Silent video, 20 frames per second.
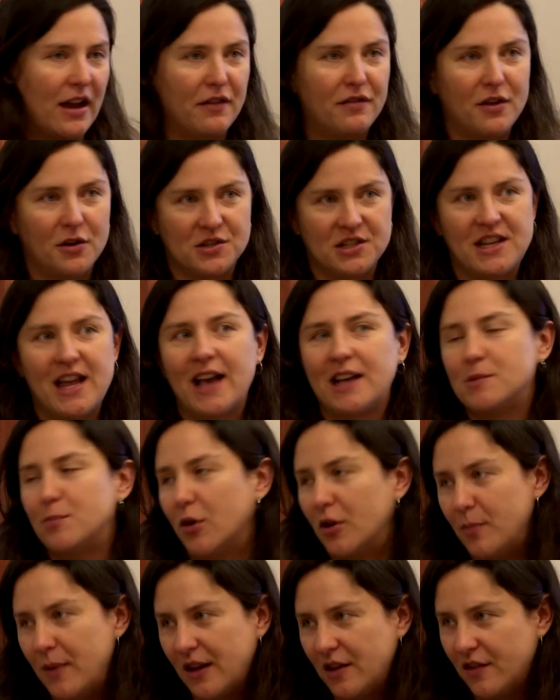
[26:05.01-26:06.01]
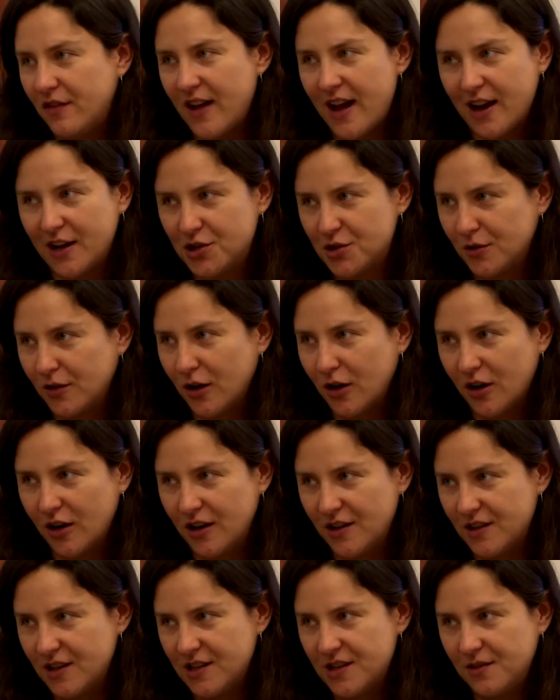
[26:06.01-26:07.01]
If there's a textbook manufacturer
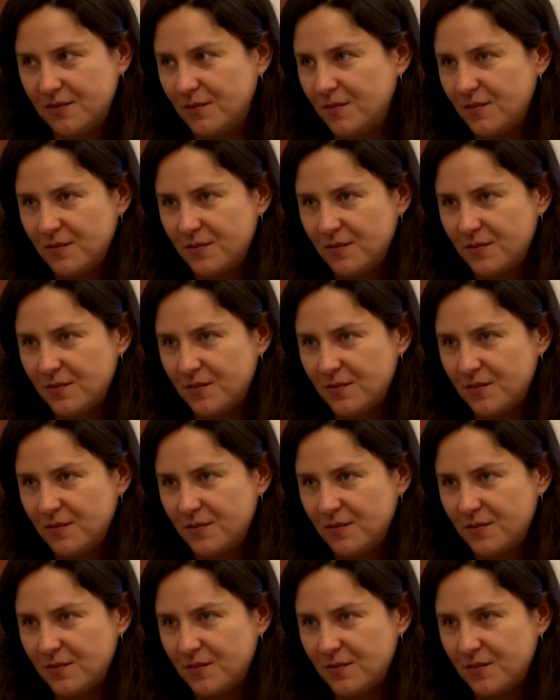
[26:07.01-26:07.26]
in the,